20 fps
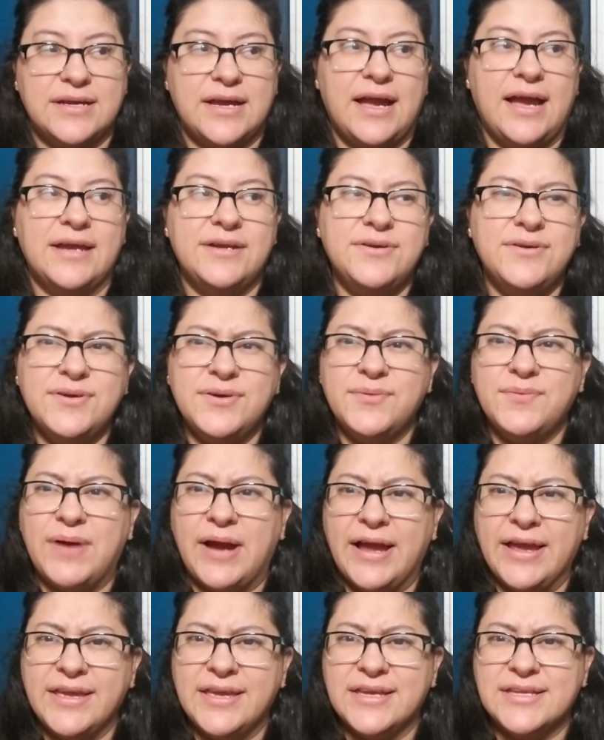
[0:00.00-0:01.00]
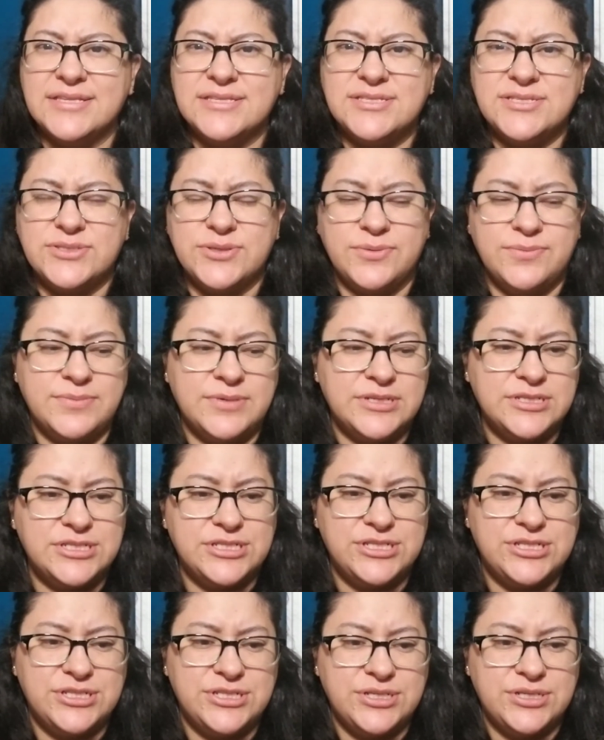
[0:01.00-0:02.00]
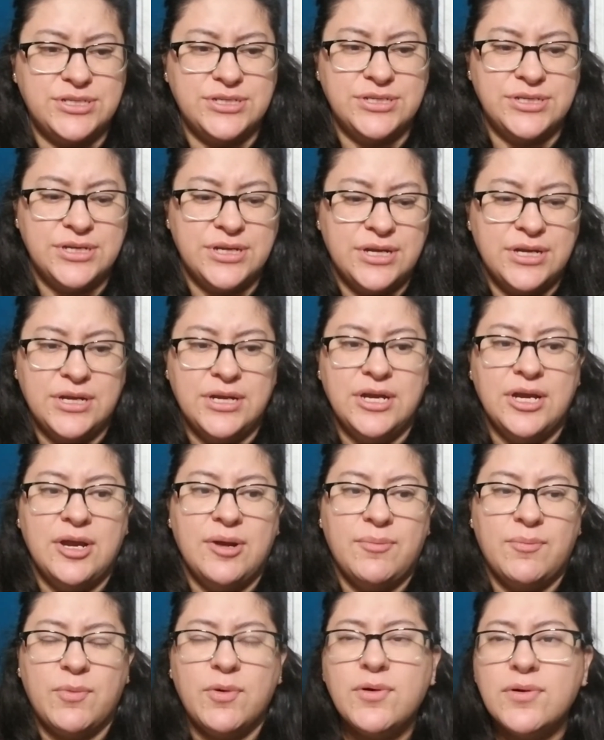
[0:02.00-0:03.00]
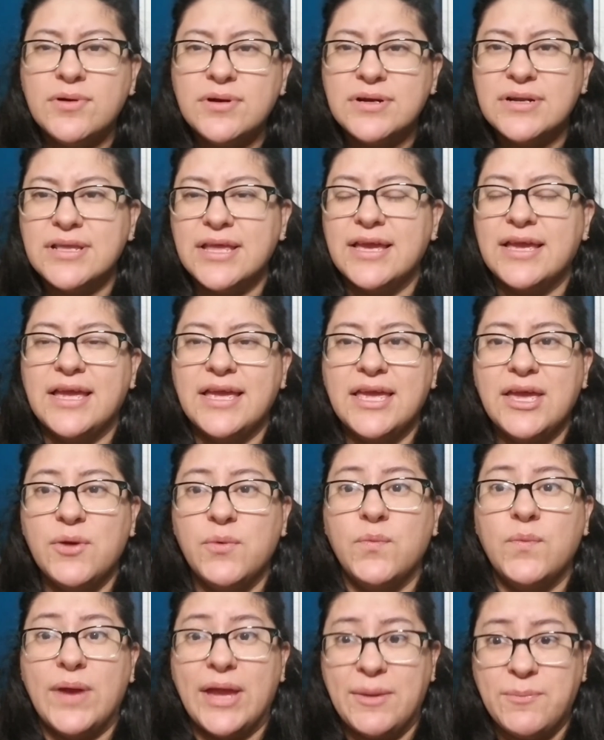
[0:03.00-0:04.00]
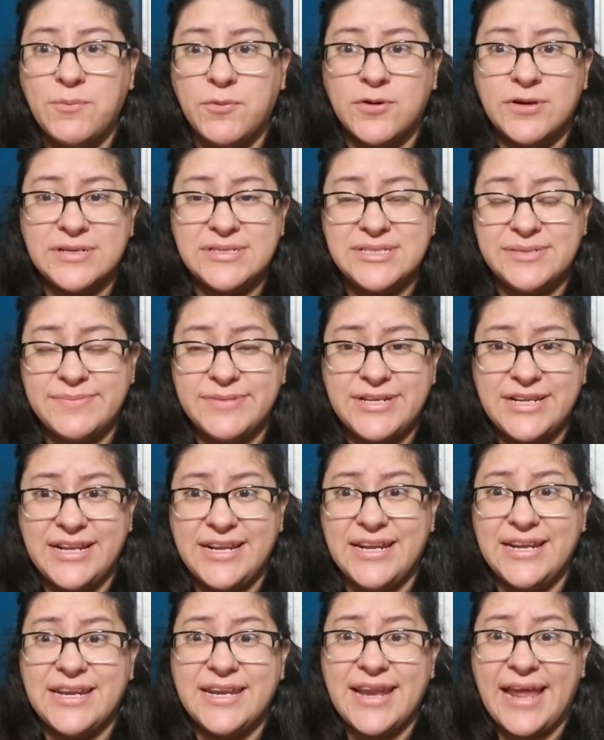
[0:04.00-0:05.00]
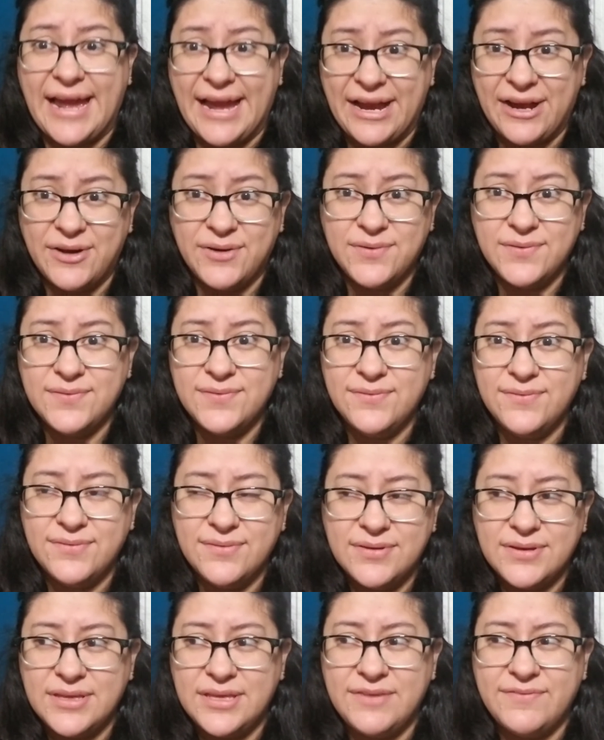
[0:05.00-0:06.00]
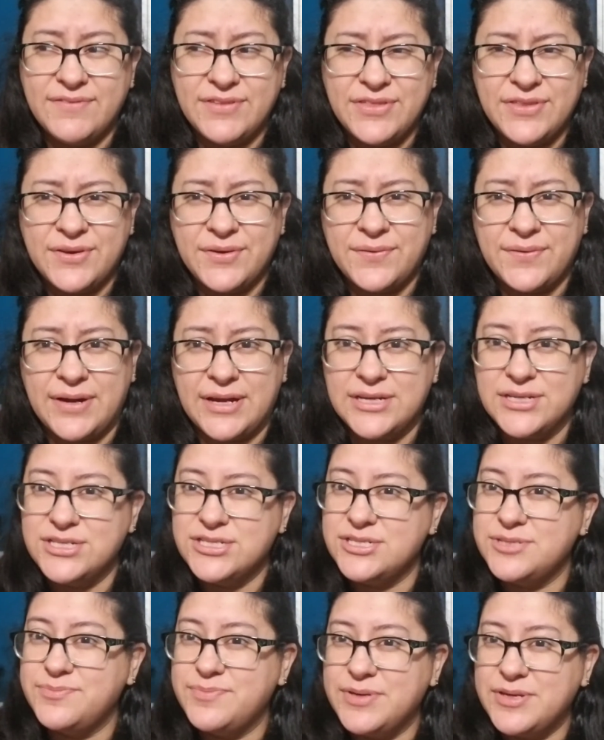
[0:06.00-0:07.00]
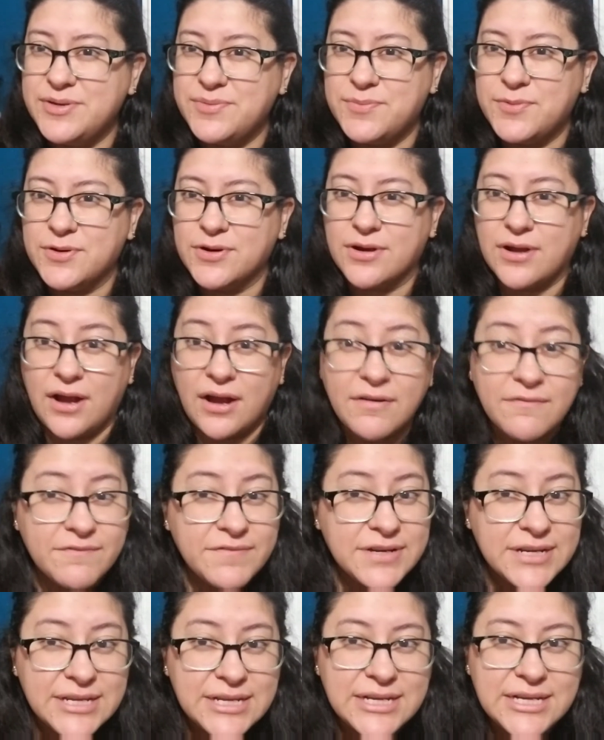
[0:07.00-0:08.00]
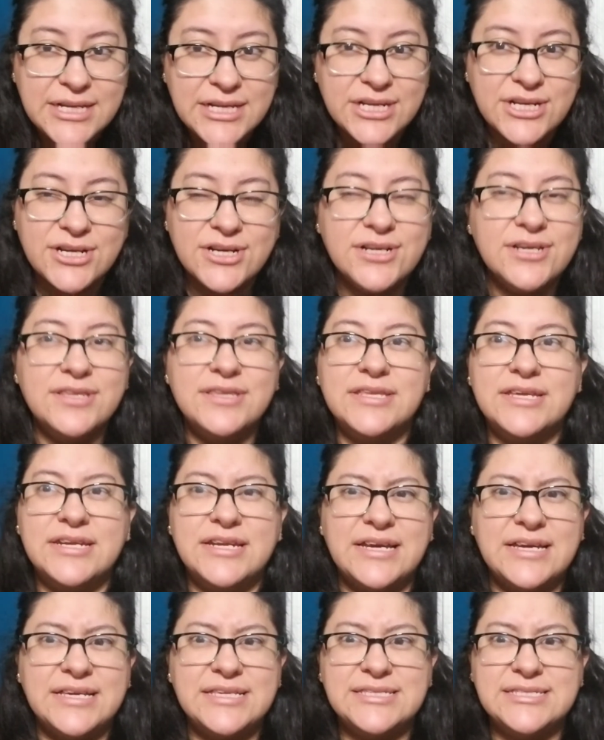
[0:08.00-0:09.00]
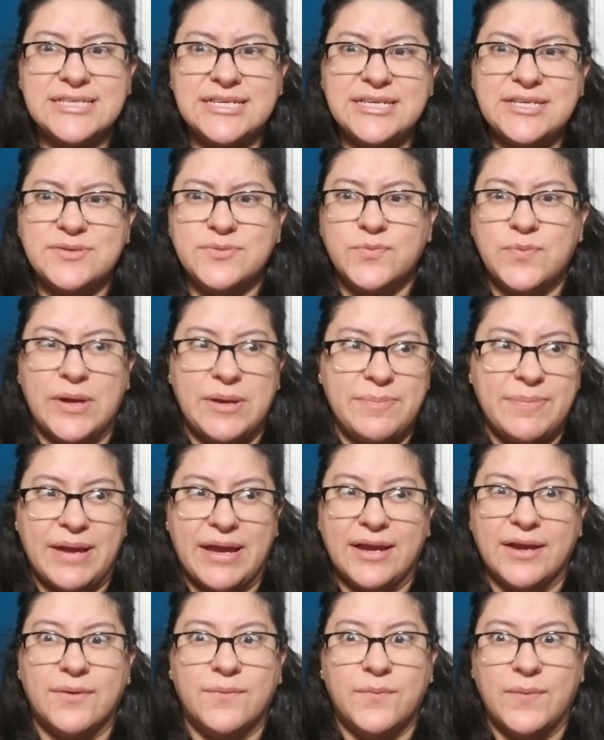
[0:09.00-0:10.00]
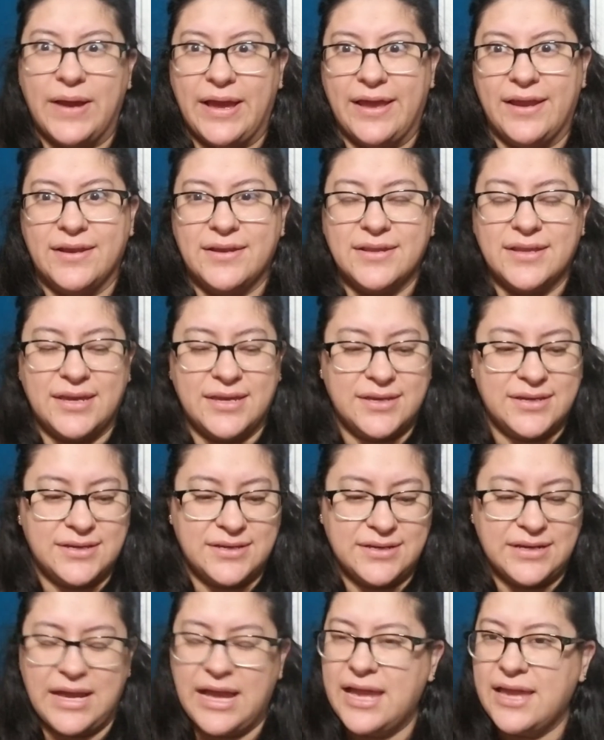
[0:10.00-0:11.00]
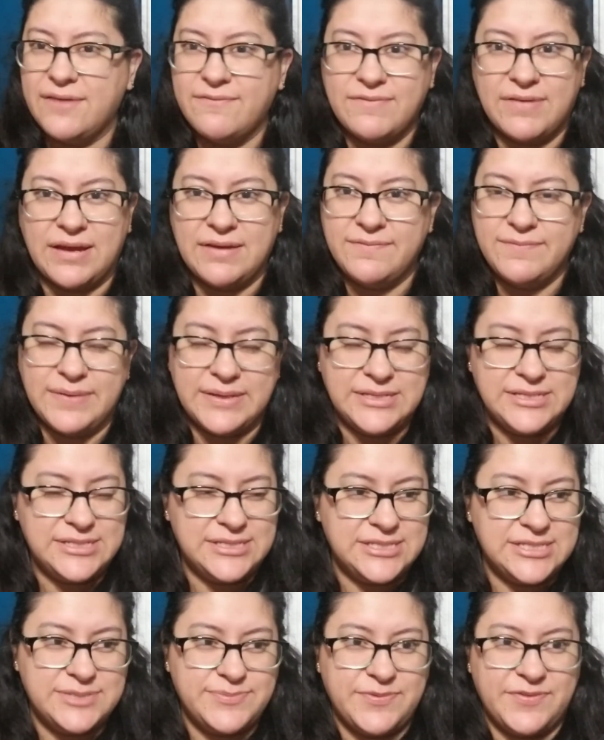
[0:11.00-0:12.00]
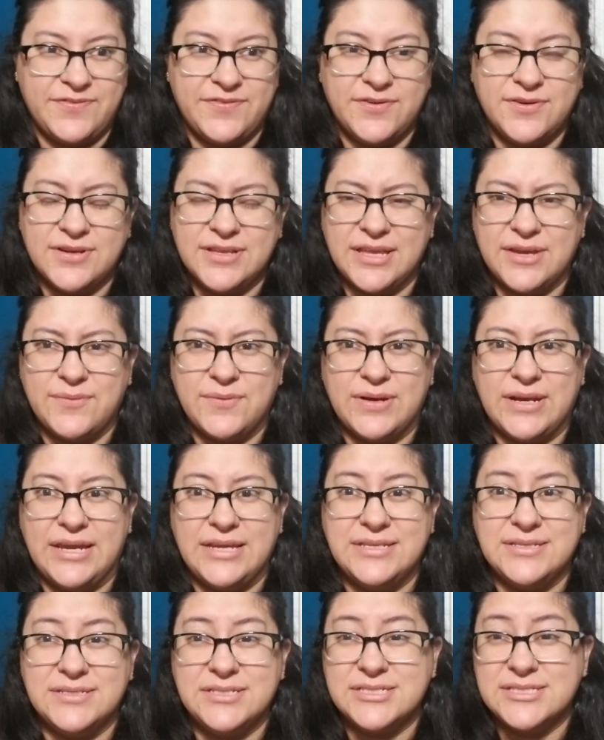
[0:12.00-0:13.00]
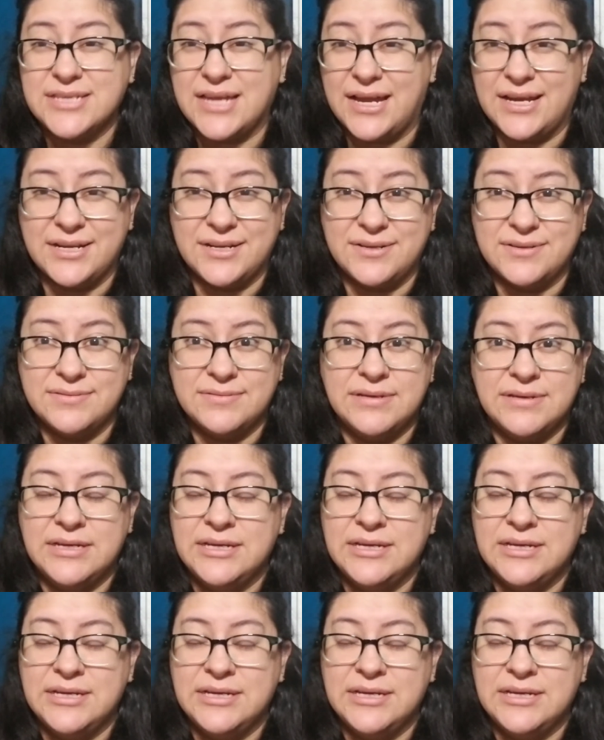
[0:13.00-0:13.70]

I don't know why I get so much more, like I get way more intimidated now, even though I should be a more confident knitter than I did way back when. Like I mentioned this before, like when I just kind of